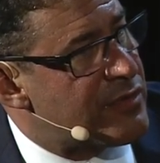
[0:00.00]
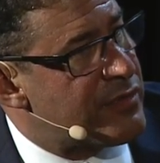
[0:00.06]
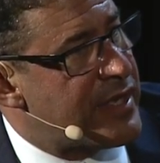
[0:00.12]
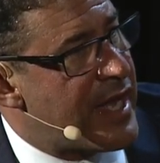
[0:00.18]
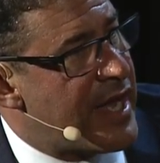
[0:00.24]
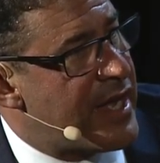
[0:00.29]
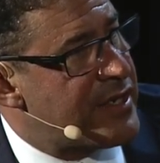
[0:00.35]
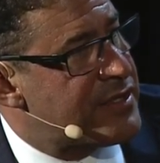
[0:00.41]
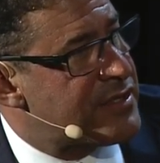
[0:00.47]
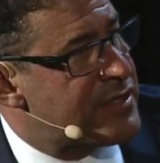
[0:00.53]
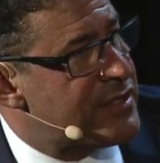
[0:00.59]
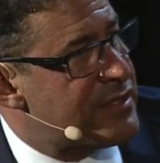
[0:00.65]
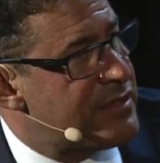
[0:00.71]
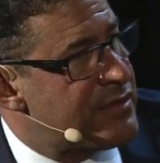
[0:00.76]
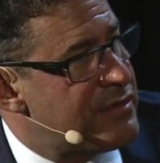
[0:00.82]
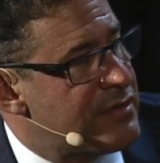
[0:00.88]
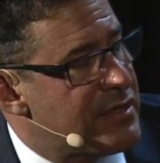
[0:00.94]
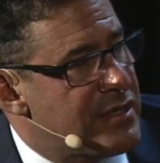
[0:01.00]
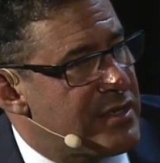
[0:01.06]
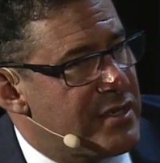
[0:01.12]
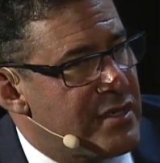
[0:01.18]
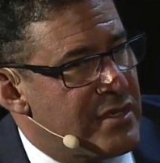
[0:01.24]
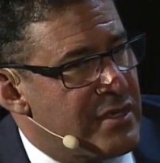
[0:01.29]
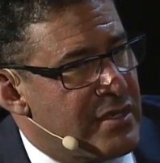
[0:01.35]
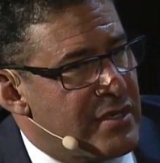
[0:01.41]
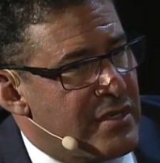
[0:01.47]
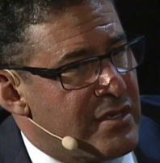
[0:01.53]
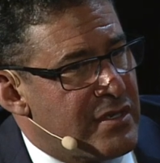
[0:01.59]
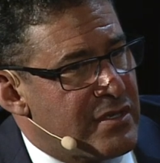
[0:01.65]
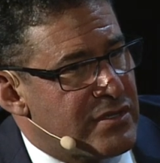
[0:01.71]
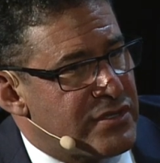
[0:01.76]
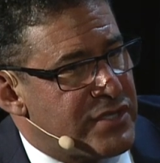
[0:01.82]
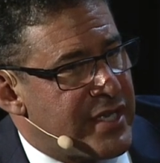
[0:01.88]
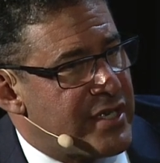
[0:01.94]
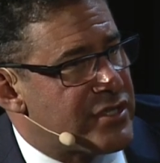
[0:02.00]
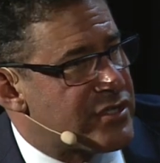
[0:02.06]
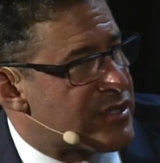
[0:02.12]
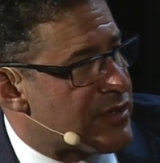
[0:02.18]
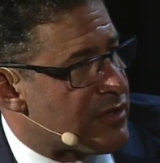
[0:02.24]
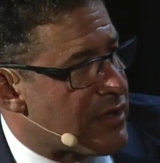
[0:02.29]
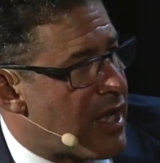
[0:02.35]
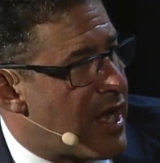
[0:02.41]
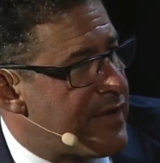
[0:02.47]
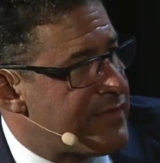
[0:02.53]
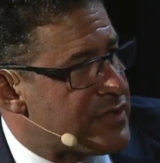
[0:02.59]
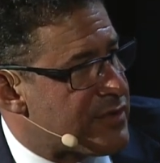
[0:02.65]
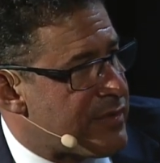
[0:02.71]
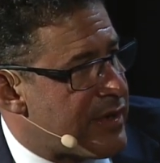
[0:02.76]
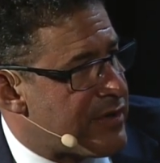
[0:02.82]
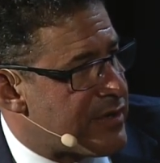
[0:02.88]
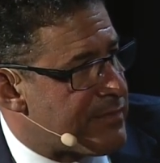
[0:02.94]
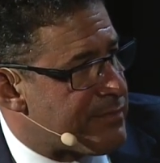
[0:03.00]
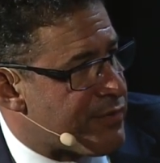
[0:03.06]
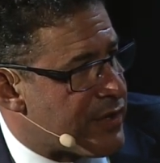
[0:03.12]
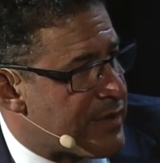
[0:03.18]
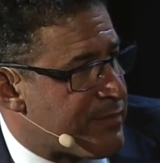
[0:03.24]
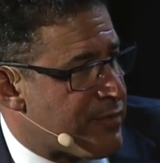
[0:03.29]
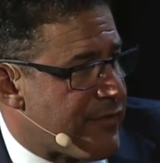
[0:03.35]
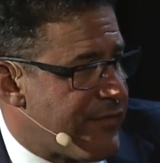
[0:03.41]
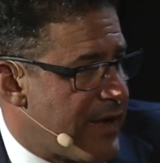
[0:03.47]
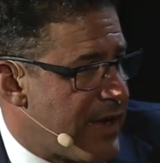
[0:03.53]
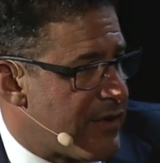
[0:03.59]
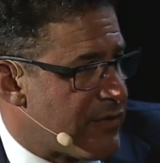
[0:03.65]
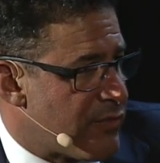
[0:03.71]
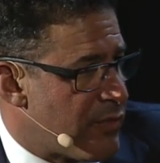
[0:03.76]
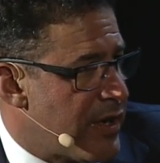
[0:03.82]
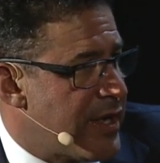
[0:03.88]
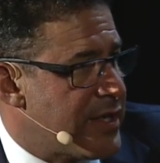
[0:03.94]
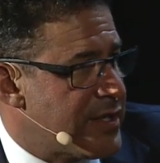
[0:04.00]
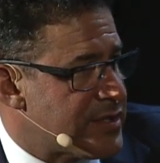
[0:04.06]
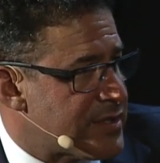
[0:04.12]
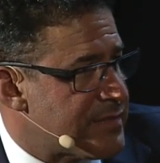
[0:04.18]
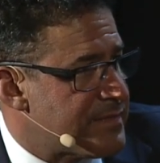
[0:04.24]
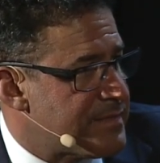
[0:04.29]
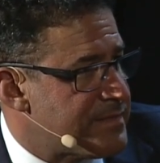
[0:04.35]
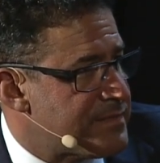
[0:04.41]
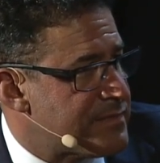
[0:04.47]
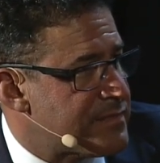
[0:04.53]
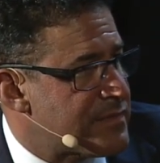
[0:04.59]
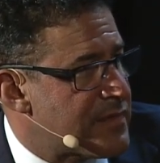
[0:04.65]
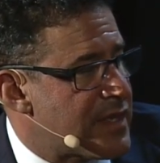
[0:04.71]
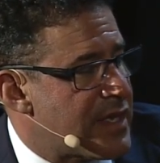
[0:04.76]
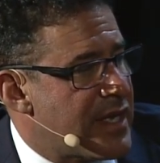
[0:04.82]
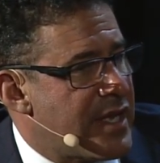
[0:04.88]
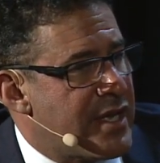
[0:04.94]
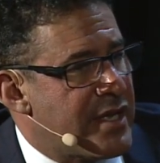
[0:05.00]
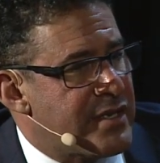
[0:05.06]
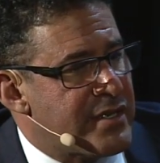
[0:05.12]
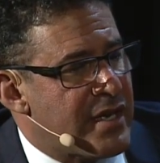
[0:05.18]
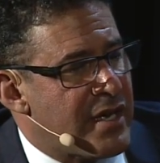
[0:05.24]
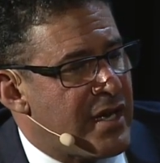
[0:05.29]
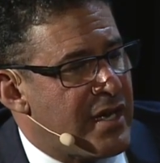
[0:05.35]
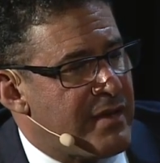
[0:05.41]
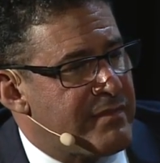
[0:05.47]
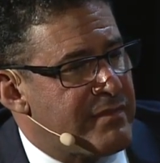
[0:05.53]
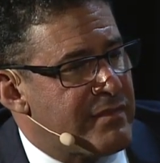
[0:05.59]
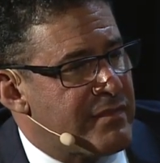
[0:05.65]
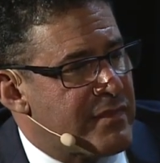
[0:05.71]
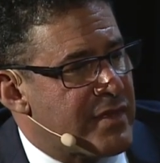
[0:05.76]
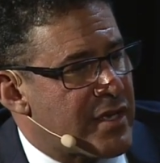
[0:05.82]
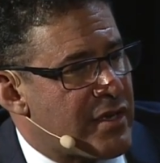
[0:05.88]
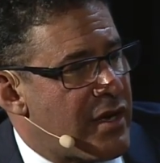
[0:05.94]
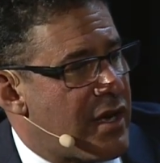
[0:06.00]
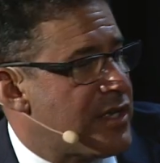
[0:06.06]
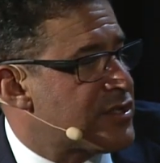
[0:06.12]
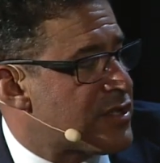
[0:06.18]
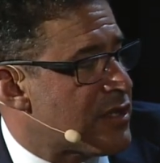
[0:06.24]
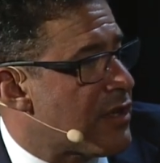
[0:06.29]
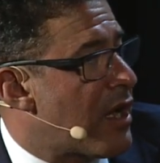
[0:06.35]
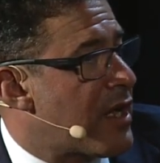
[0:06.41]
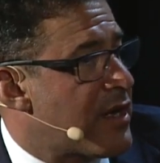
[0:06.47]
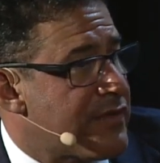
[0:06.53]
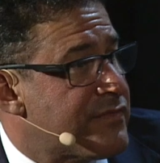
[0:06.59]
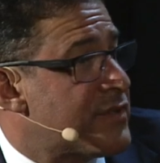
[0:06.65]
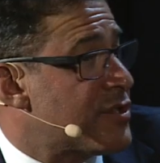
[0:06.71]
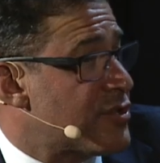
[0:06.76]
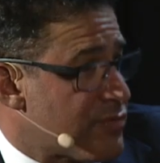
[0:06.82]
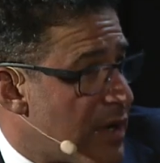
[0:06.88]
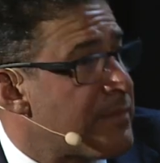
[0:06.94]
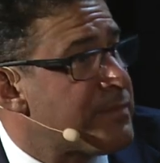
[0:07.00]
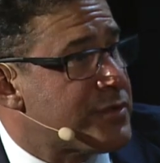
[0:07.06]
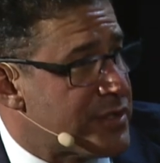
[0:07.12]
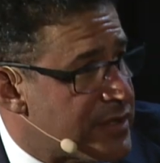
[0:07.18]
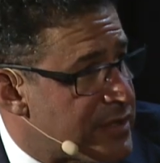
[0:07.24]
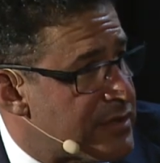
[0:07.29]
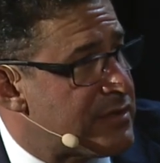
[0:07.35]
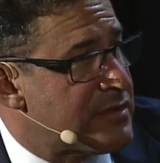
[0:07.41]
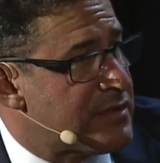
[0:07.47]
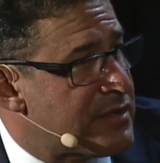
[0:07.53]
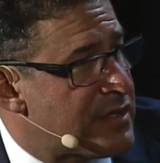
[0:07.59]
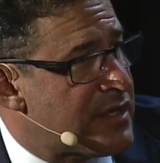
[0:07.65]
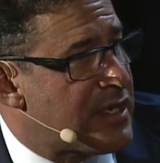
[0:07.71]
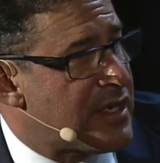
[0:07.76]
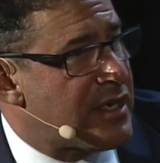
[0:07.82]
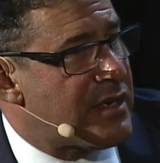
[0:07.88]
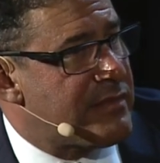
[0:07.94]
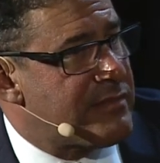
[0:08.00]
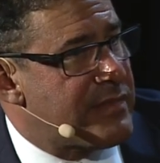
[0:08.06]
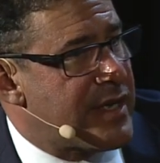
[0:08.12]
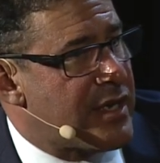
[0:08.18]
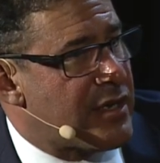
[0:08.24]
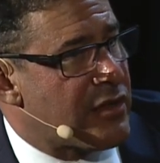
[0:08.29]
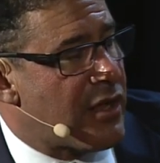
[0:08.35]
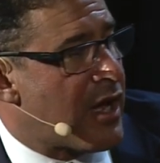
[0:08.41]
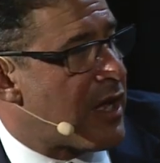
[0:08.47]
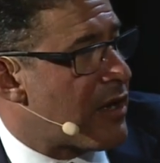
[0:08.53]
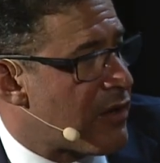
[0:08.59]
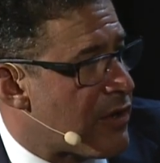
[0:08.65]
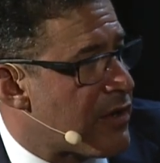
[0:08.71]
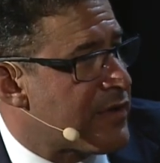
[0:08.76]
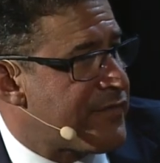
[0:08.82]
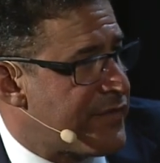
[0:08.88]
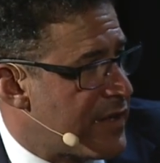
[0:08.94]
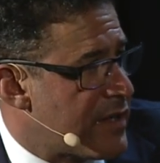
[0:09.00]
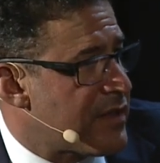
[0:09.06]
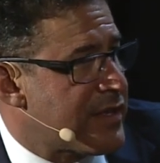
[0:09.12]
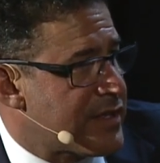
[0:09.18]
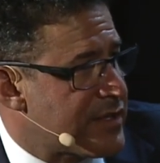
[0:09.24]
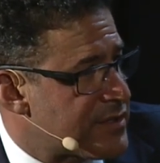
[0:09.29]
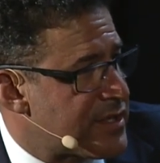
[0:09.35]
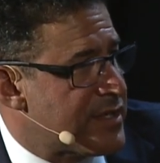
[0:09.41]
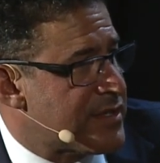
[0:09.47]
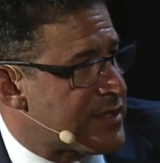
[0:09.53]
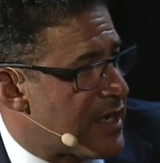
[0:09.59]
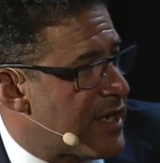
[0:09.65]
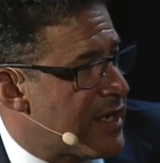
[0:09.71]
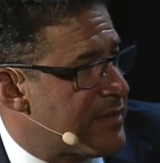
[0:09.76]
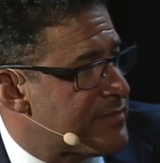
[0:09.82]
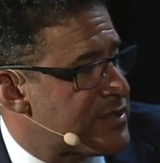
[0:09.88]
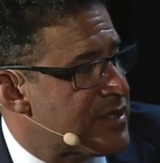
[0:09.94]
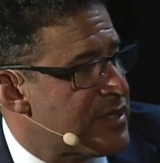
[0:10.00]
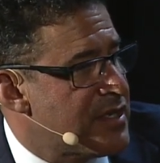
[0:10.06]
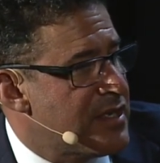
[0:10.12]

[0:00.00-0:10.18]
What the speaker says: we had to change their lives around in pretty profound ways. And it caused a lot of disruption and a lot of hard feelings at times.